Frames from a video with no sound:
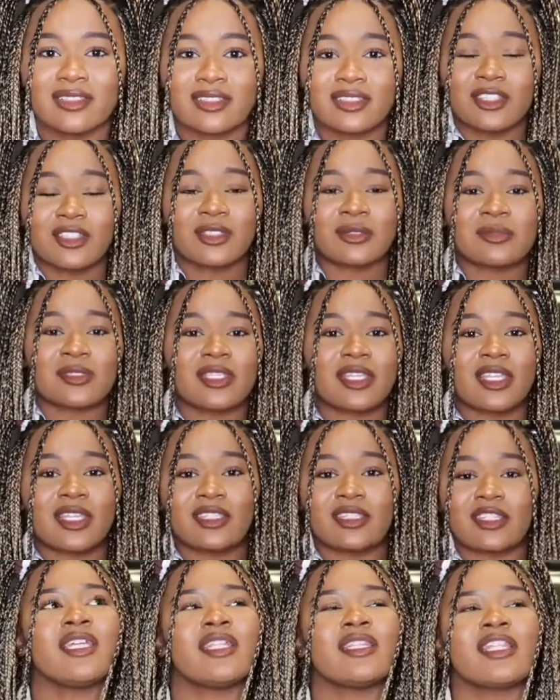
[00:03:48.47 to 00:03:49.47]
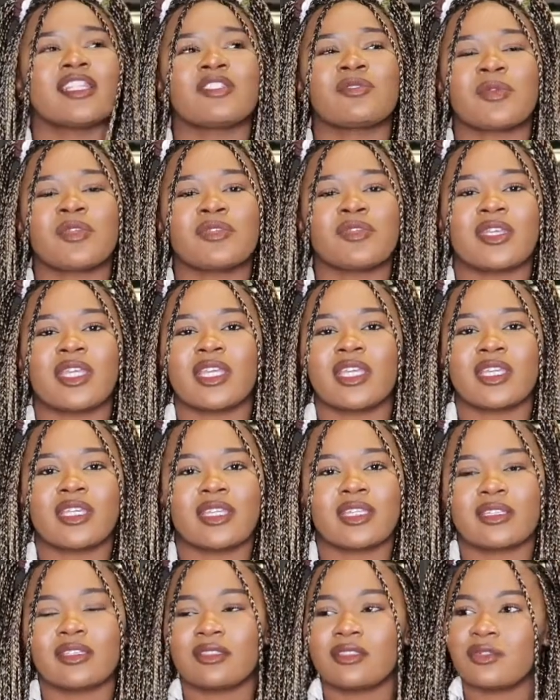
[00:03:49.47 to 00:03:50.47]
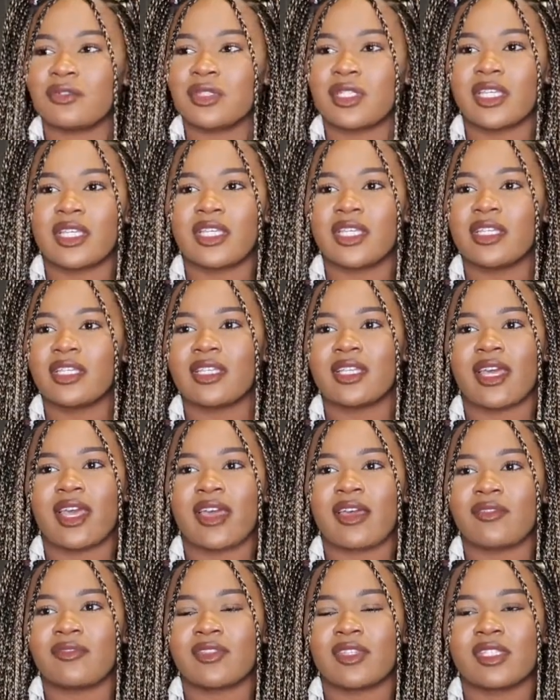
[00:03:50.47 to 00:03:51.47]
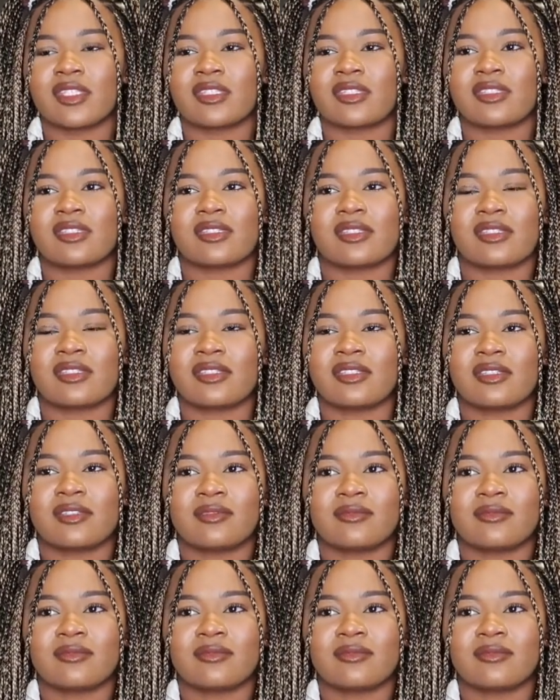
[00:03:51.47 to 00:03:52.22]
You know what I'm saying? And that's why you can't have this